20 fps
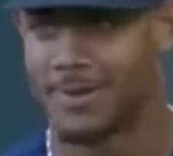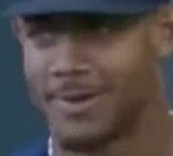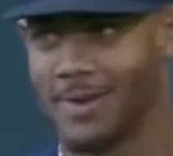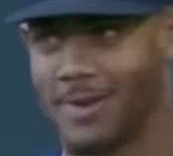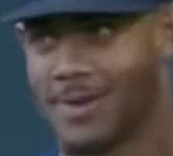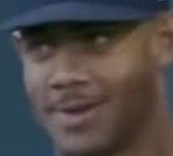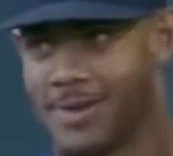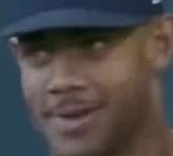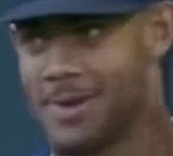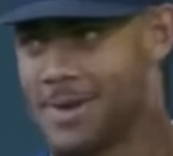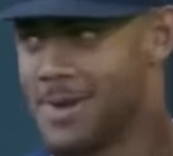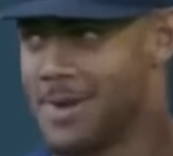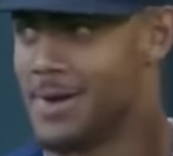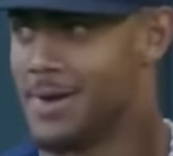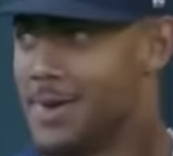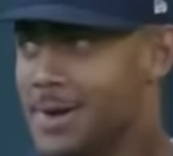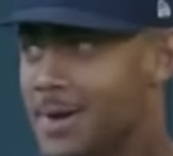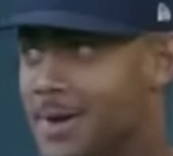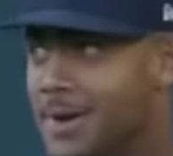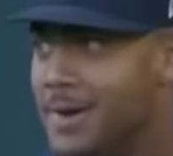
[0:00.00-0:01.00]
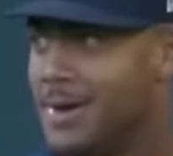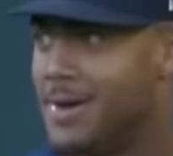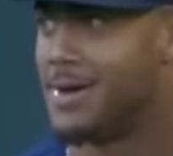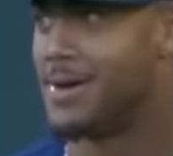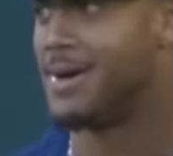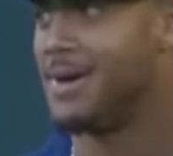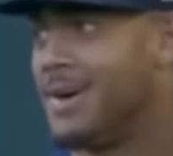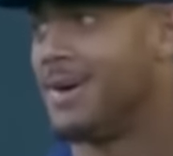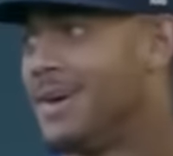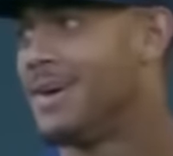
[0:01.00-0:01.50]
This has added a
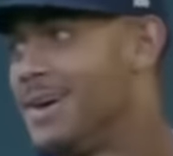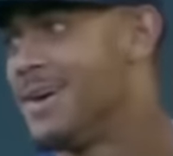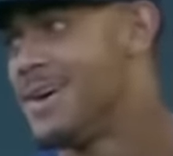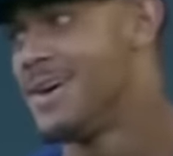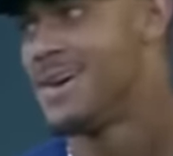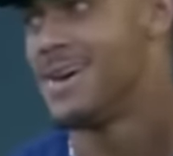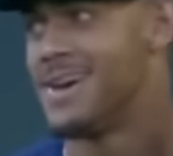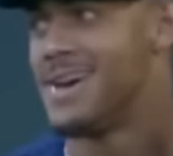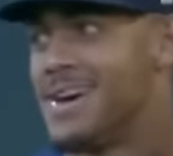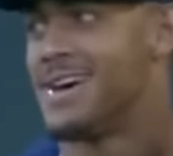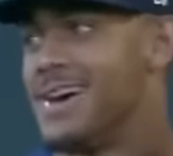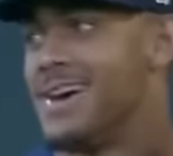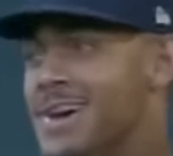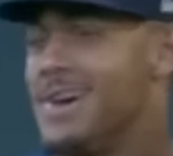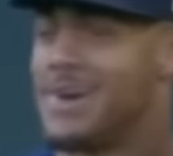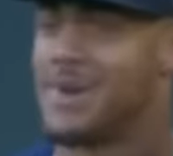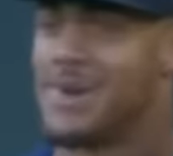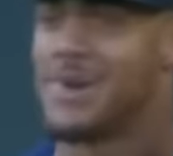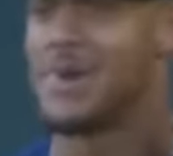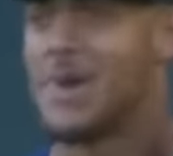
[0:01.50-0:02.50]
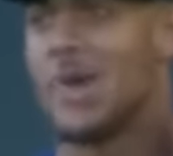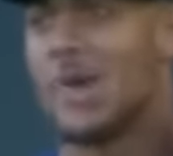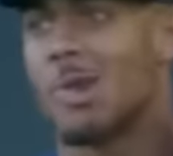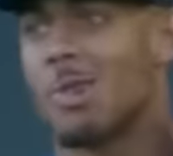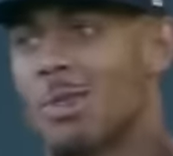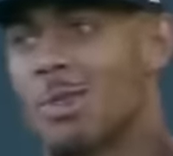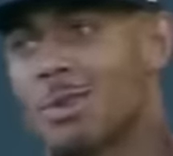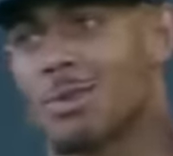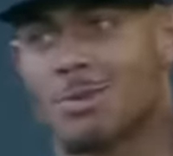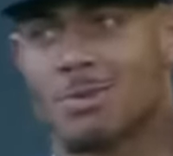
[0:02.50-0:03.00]
ton of uncertainty to Seattle's
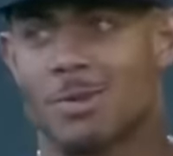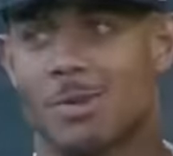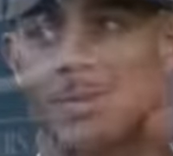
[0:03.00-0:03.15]
future,